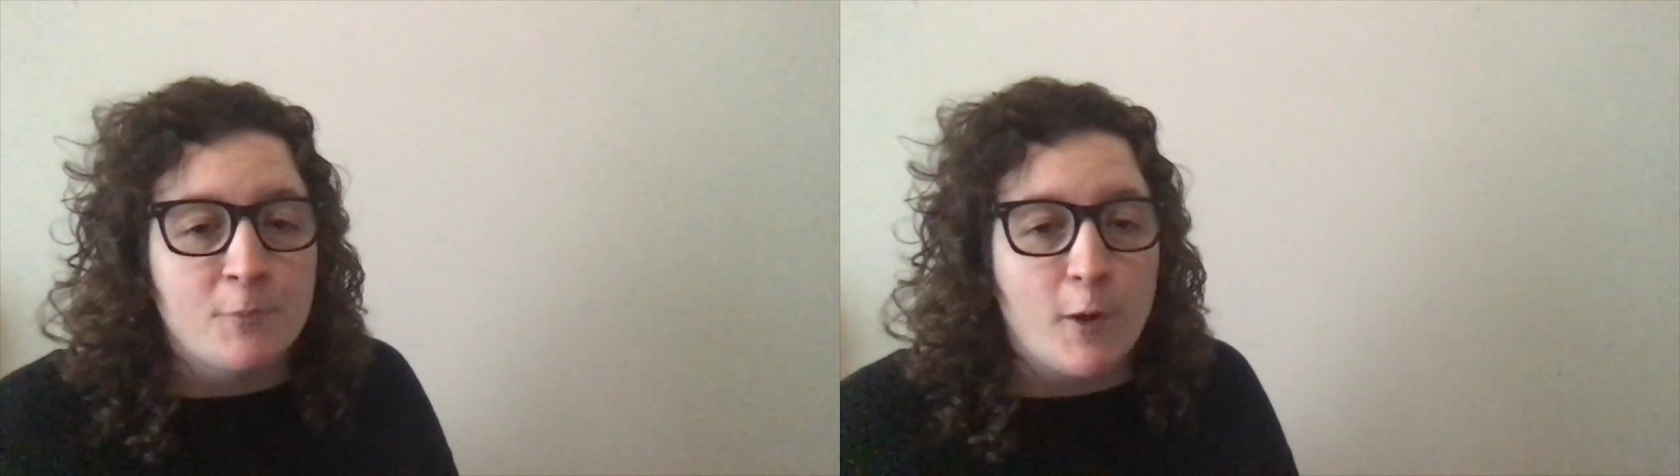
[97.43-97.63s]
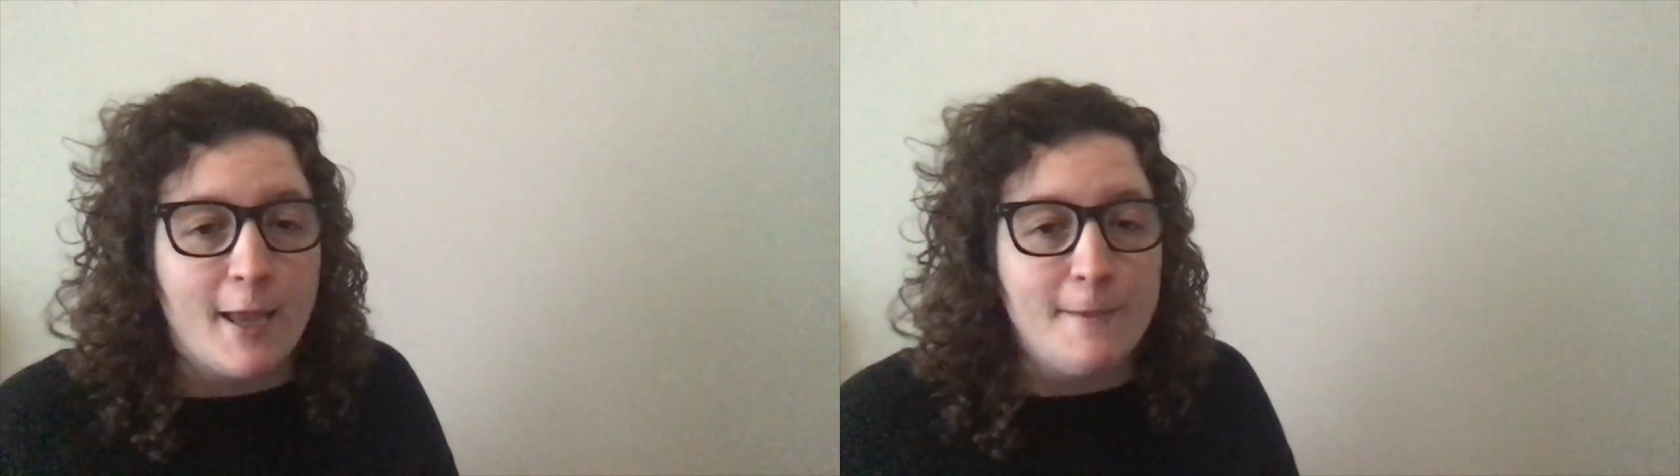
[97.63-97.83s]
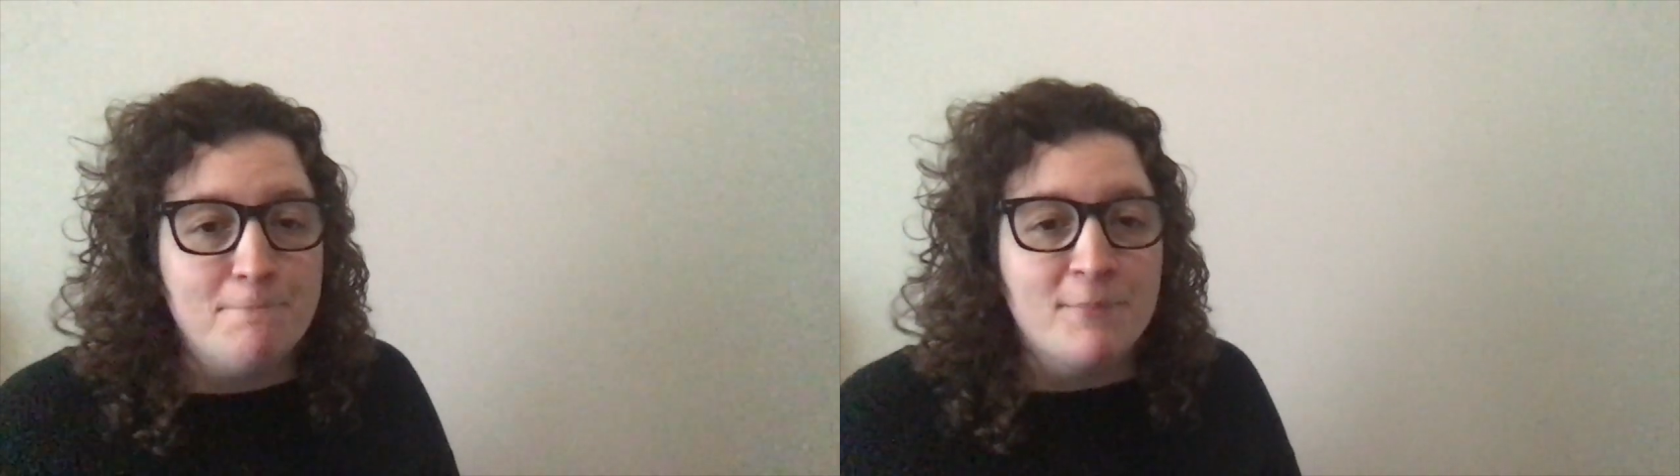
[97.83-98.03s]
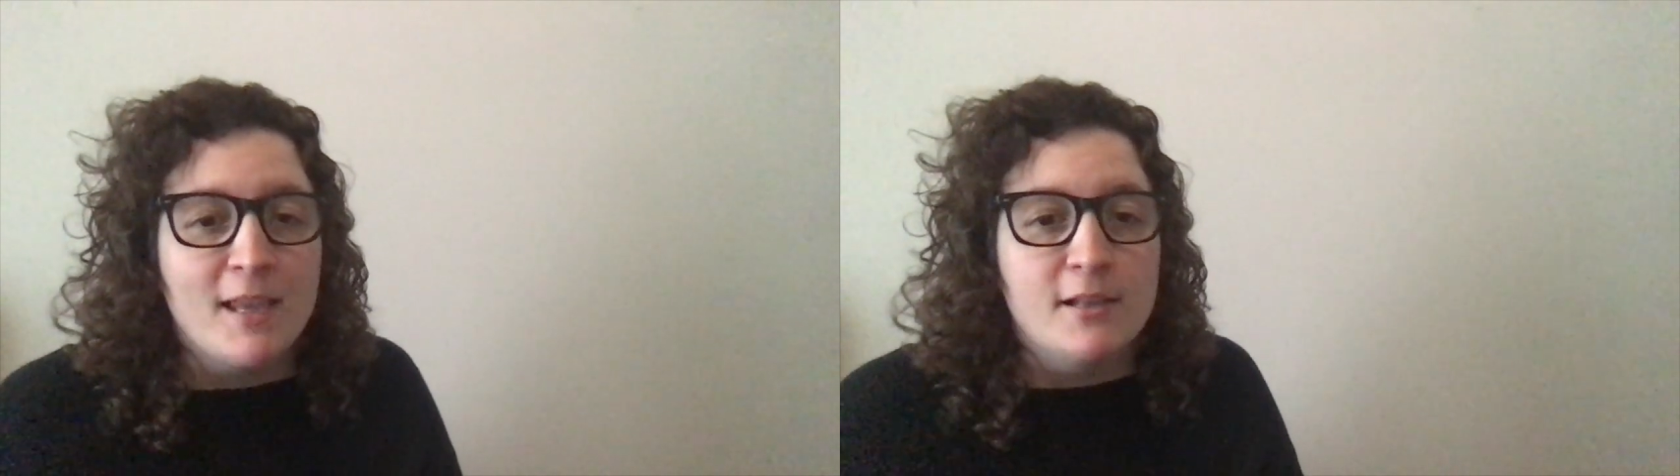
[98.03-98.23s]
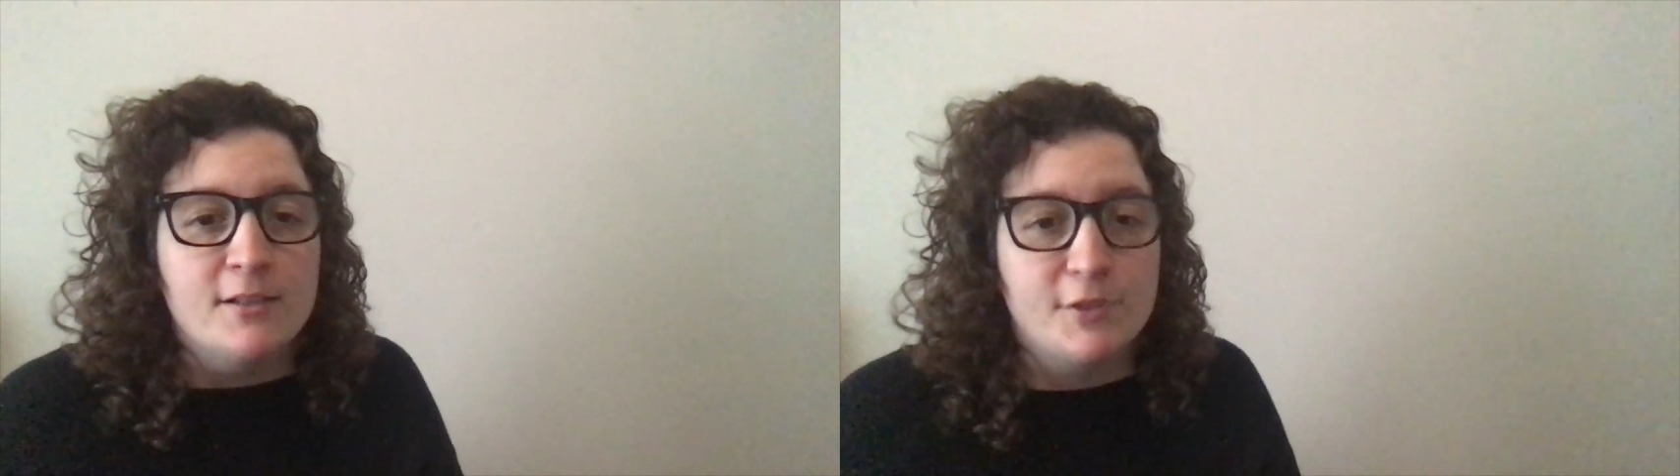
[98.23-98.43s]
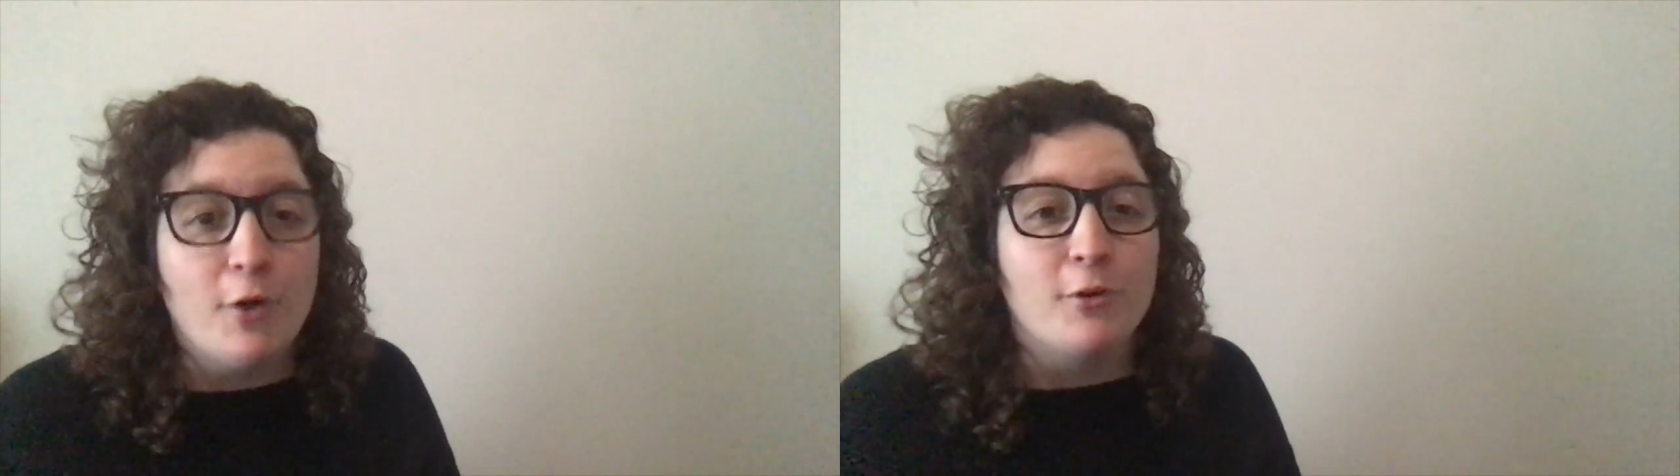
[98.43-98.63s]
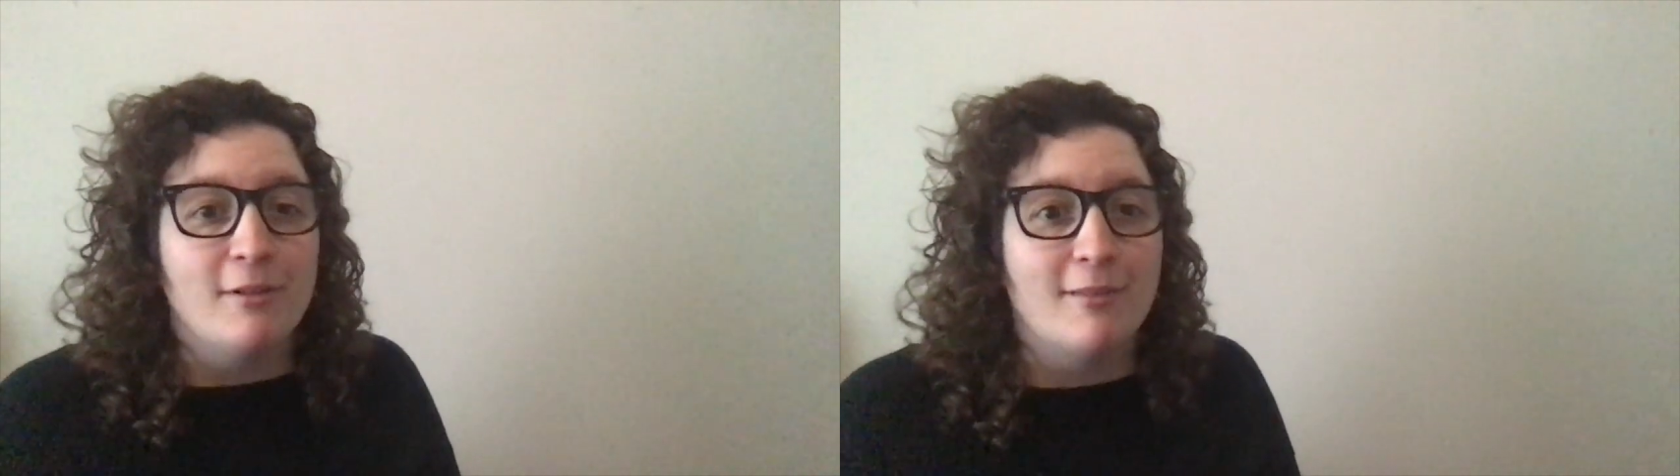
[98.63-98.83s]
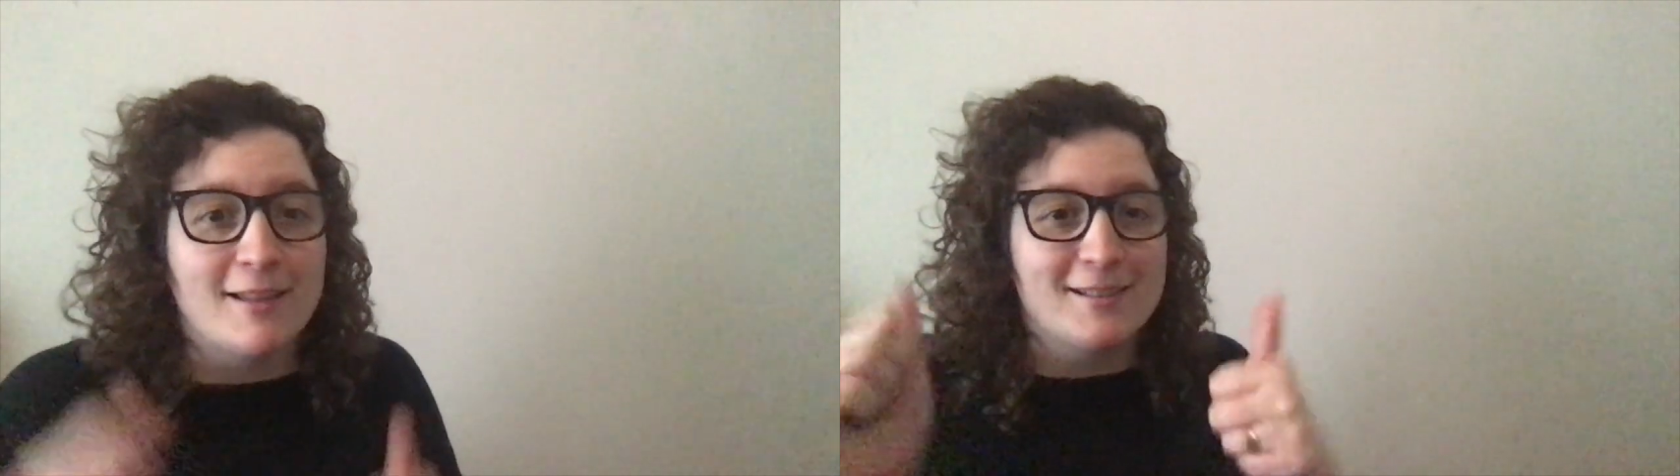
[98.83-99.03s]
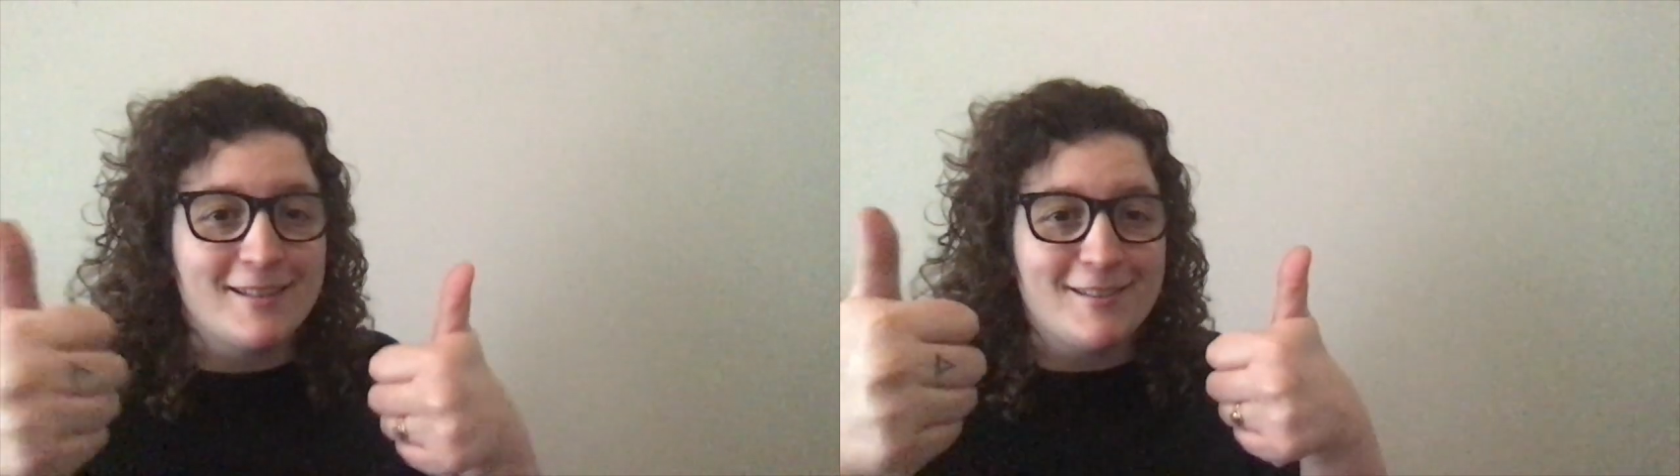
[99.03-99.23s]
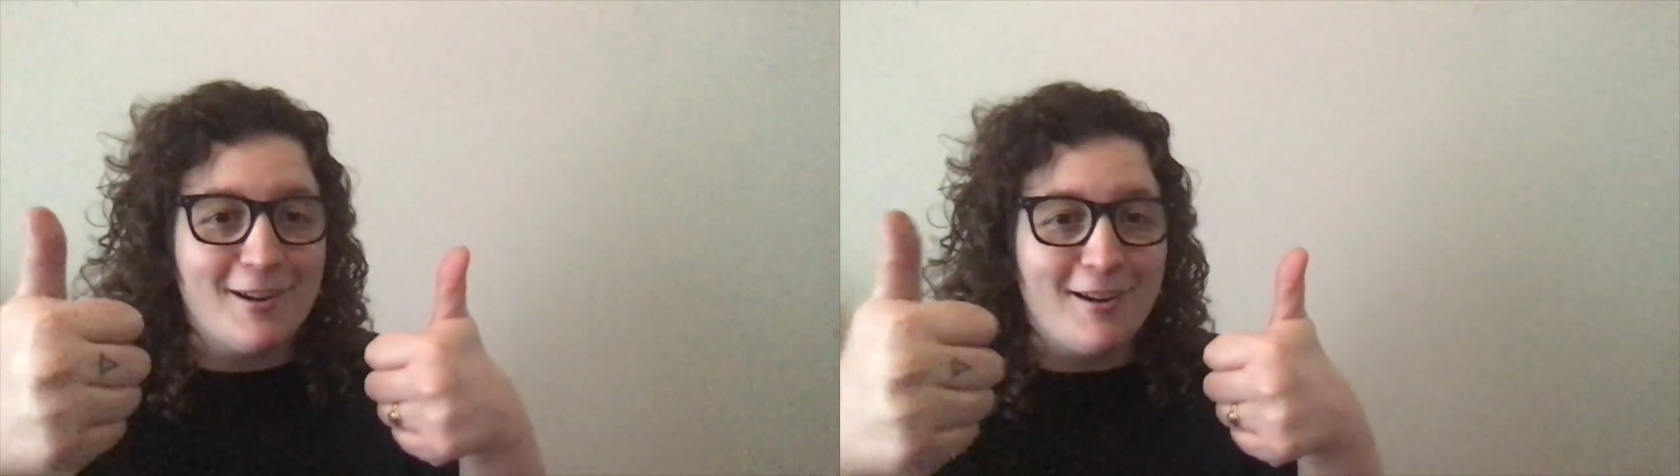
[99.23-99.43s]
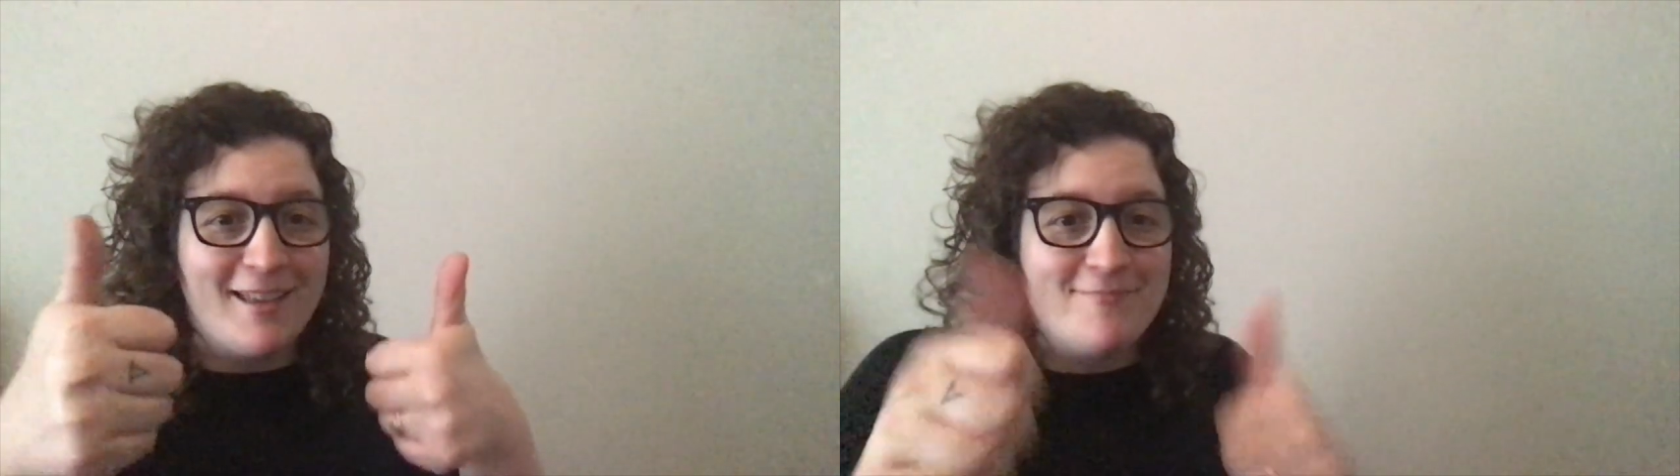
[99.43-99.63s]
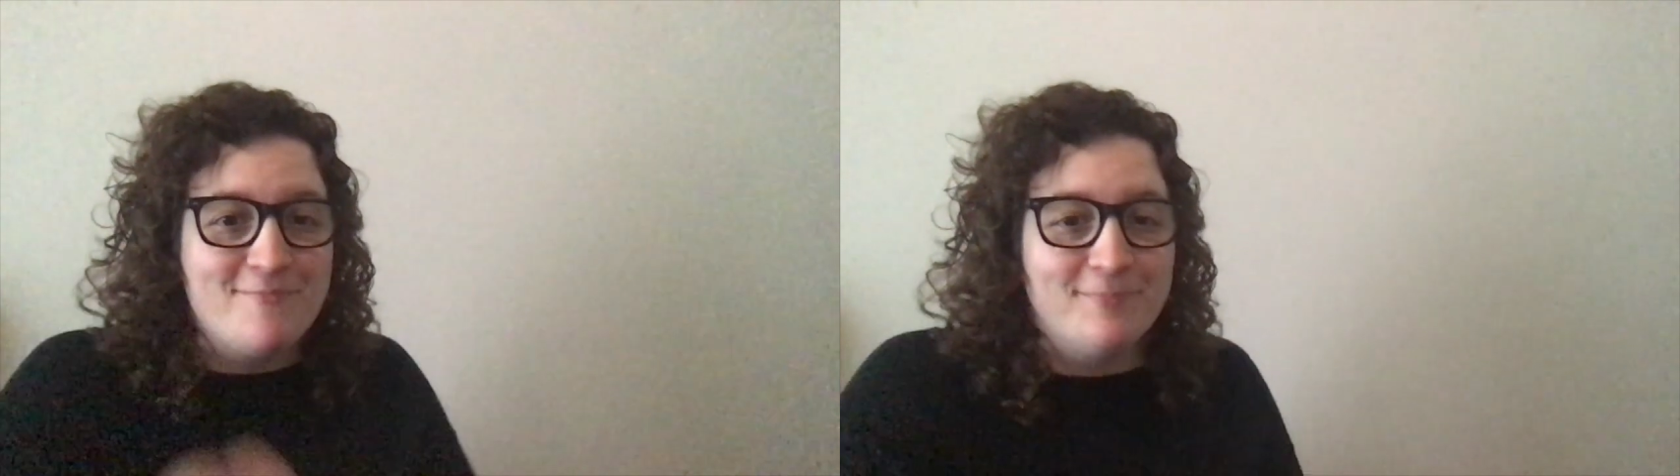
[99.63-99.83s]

Okay, so let's get started.